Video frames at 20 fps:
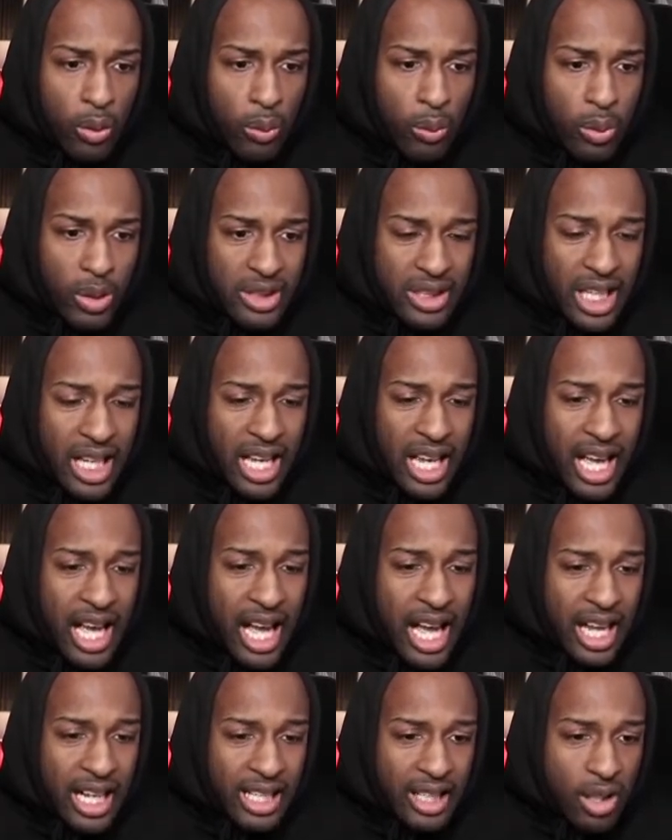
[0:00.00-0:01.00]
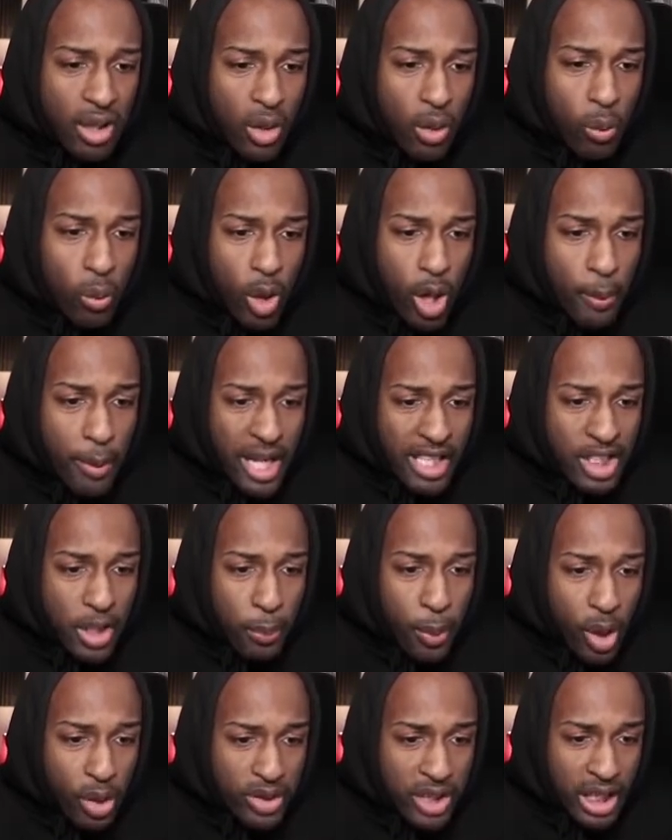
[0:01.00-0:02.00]
What the heck? Where am I
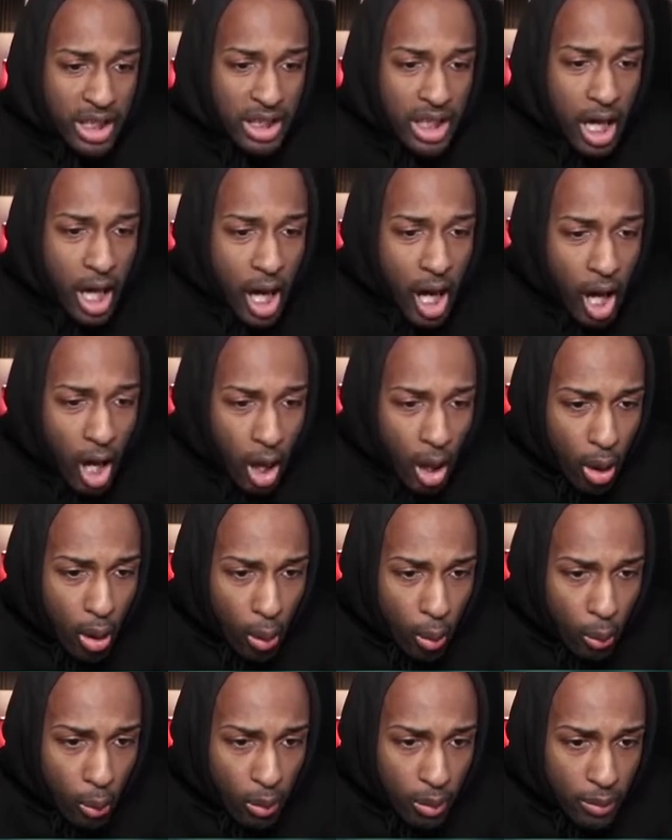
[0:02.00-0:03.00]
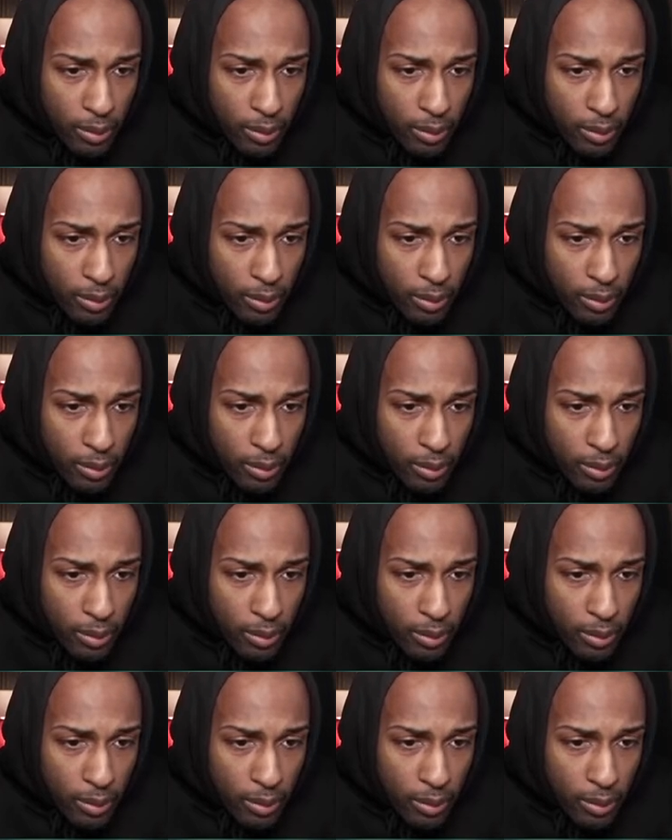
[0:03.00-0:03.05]
supposed to go?